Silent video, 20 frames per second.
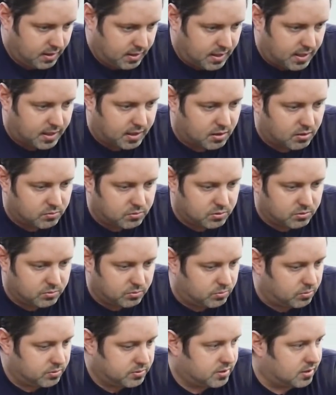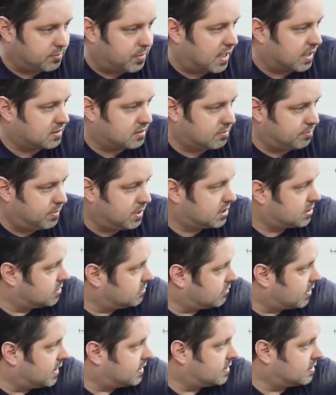I go do some exhibition
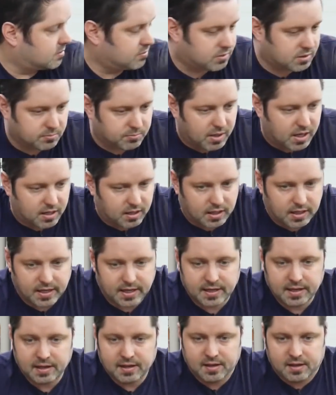races with the Model A,